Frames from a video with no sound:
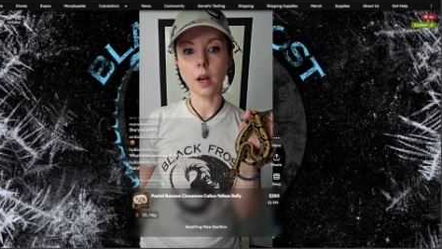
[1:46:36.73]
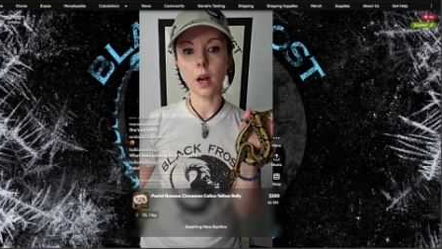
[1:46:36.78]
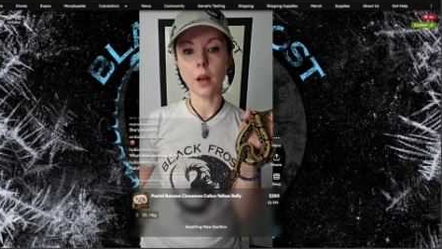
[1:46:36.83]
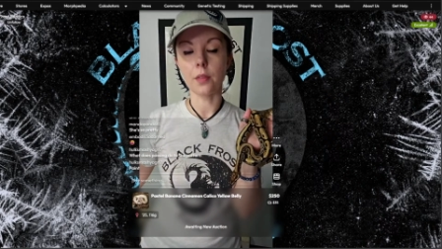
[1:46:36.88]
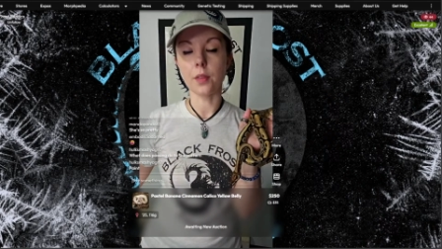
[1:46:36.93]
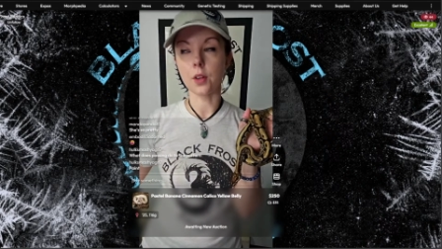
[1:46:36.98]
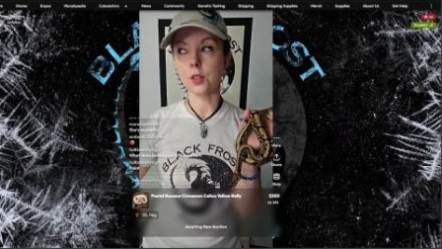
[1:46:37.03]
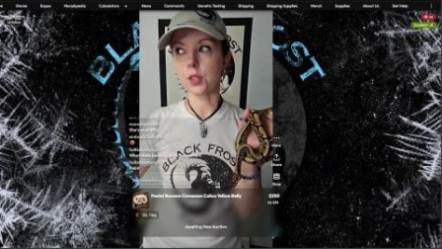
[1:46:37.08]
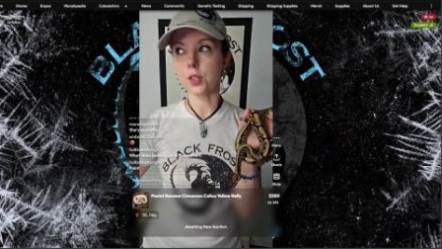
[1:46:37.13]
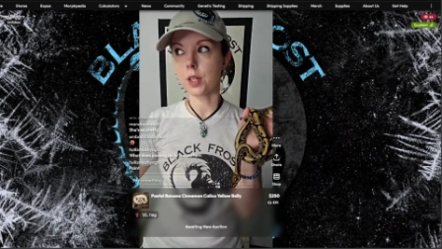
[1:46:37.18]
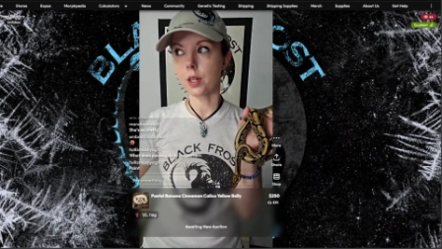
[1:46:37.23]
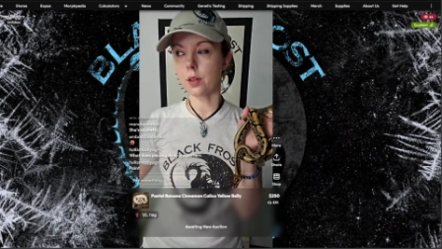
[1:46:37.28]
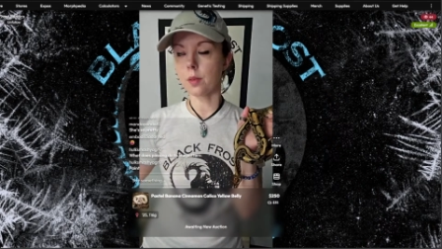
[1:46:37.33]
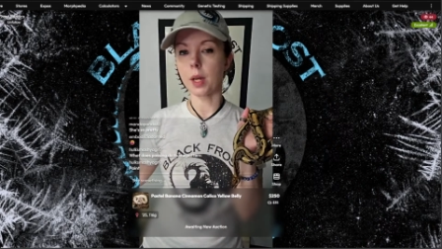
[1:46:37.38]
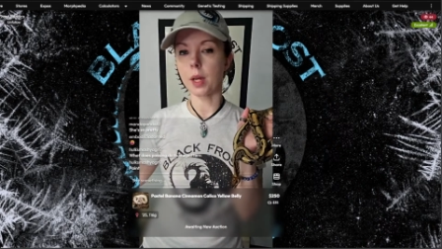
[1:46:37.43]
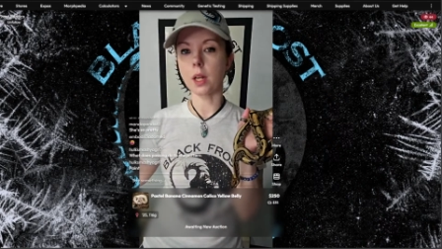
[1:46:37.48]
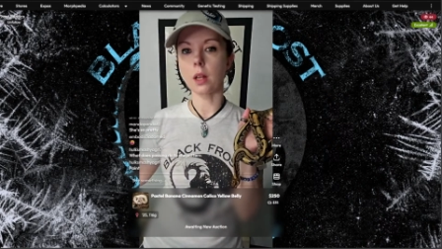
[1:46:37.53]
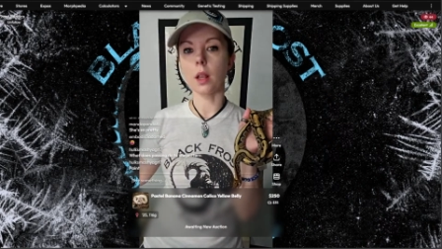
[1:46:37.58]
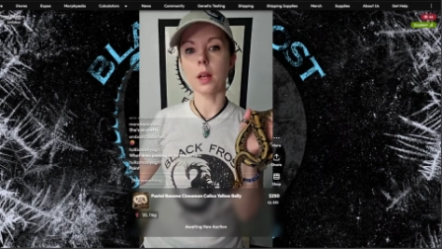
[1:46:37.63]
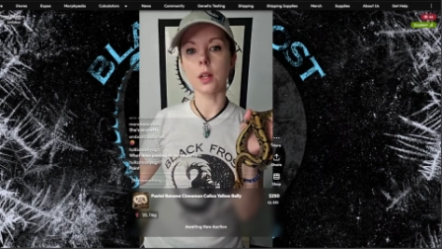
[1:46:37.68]
they're still in
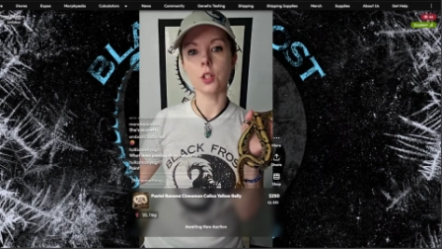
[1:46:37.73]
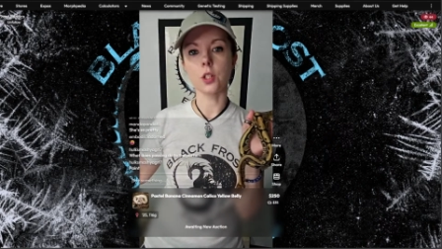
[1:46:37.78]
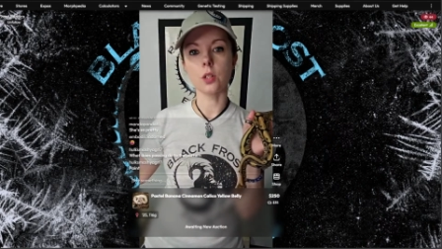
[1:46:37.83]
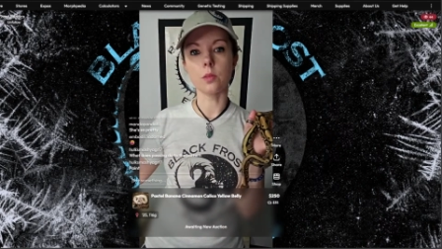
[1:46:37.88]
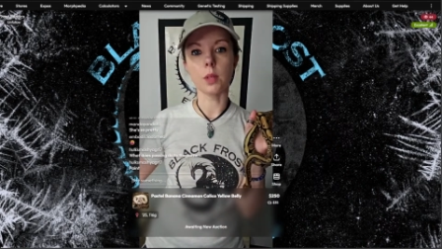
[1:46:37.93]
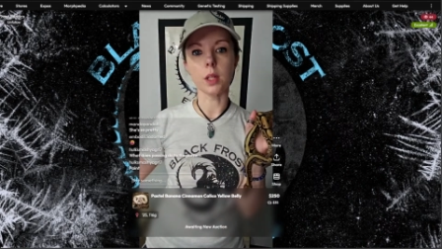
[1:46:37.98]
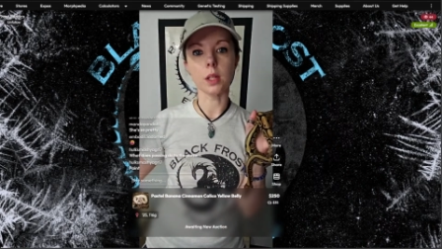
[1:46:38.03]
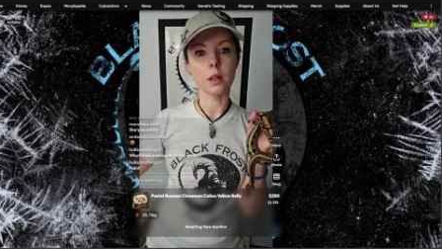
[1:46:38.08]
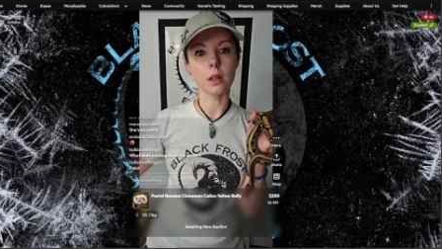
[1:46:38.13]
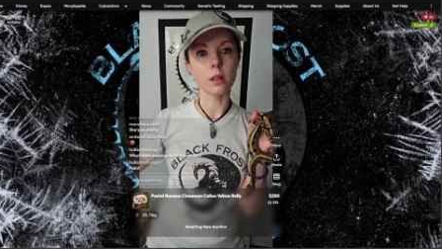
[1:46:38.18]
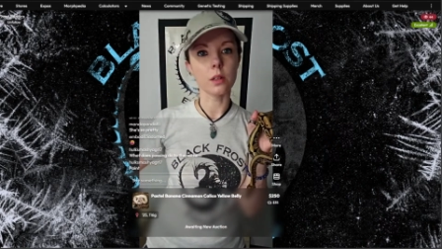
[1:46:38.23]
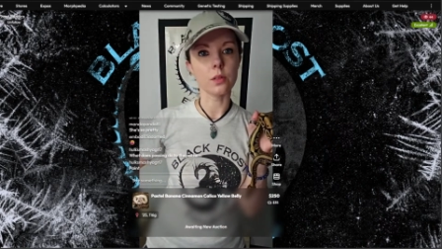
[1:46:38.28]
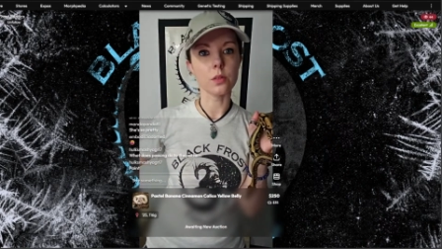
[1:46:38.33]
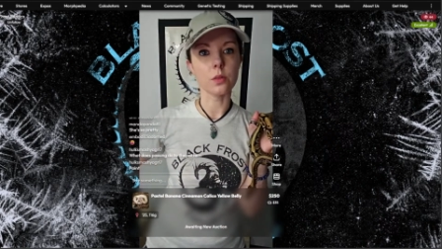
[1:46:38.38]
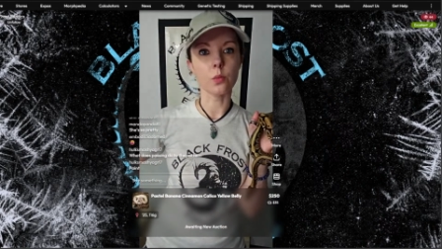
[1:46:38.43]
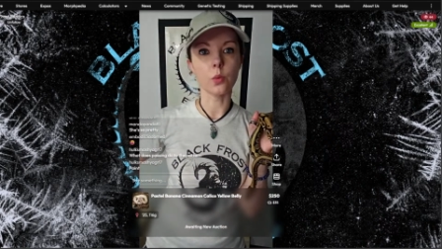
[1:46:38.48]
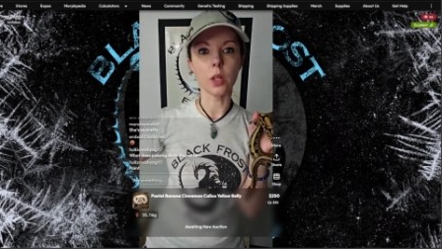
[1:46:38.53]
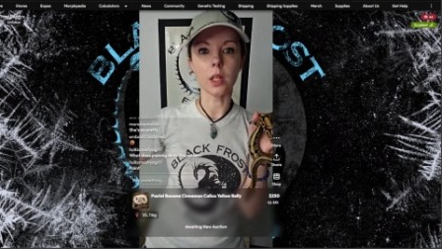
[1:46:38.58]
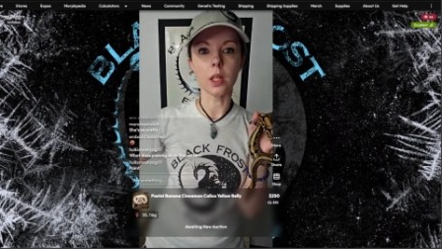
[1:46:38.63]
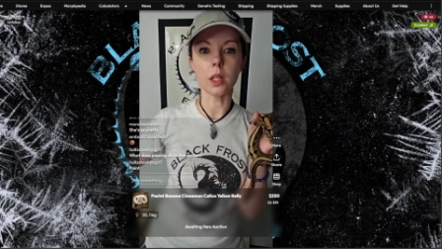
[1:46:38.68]
my collection because
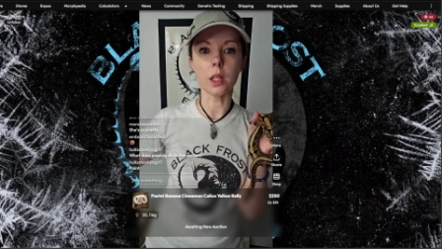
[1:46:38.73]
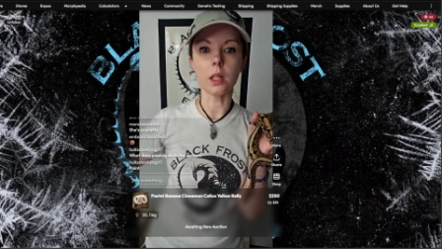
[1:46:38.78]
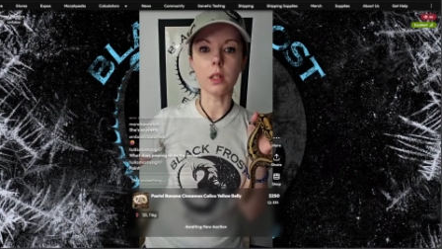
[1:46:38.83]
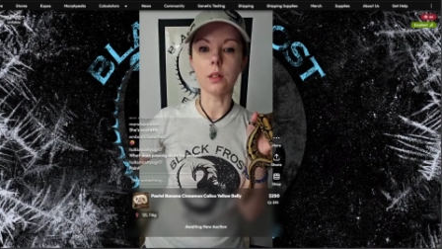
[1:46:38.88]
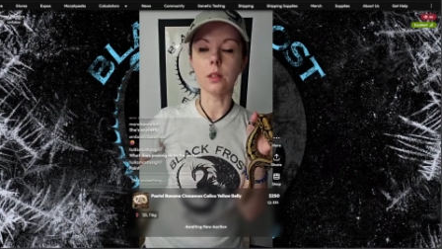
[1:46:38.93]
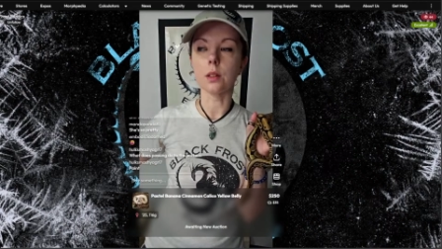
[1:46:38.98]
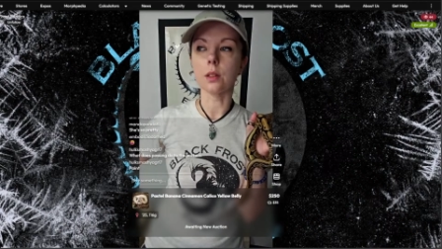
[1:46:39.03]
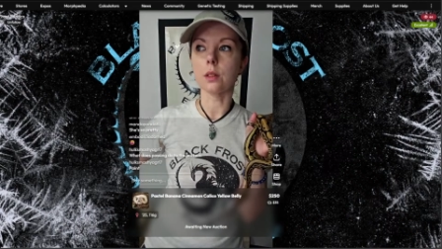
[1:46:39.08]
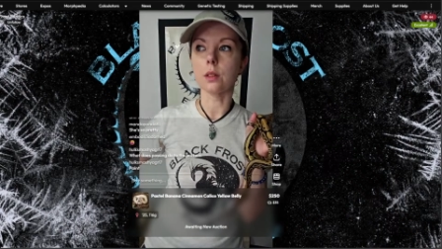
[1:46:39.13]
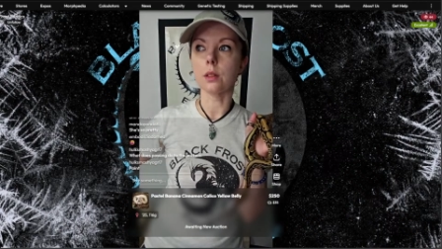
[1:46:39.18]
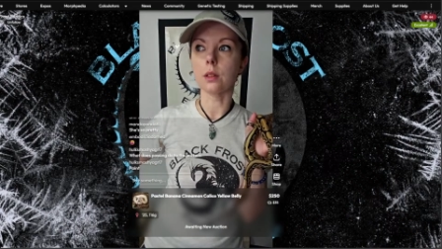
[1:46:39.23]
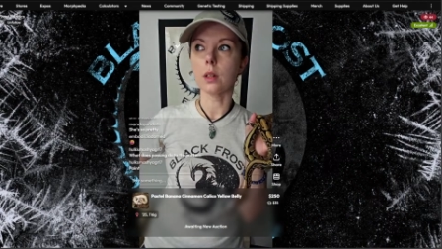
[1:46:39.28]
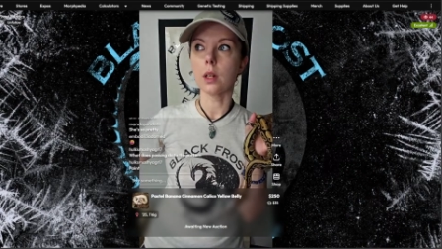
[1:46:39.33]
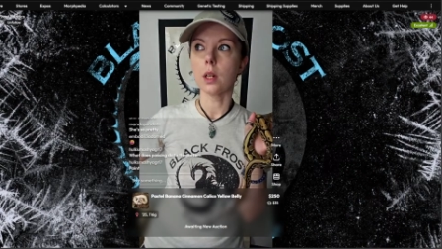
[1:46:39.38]
we need the